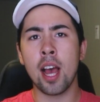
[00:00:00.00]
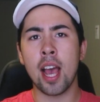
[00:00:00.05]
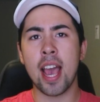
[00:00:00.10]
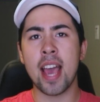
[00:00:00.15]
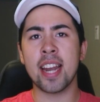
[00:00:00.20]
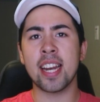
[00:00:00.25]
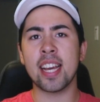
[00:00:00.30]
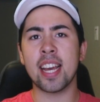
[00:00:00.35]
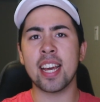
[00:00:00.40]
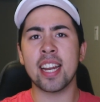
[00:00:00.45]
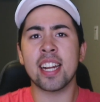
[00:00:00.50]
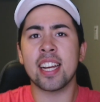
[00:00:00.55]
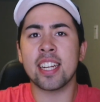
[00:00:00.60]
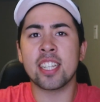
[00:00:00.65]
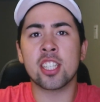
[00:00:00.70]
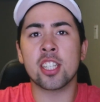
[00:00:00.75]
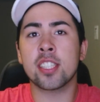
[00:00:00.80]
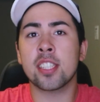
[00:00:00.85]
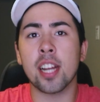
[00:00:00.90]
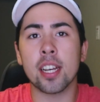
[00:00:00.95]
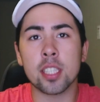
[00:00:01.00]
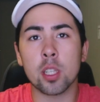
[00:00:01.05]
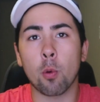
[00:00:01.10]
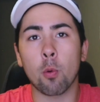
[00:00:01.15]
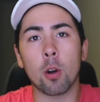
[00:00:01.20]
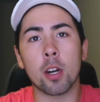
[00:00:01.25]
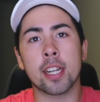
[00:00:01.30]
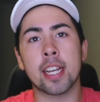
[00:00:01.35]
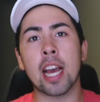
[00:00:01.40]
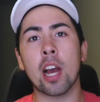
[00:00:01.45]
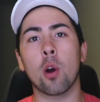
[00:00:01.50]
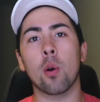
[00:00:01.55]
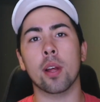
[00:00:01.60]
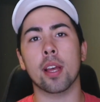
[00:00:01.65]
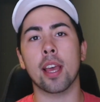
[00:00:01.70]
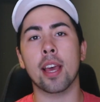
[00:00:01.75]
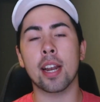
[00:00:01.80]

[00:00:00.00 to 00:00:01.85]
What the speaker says: and it just doesn't work out.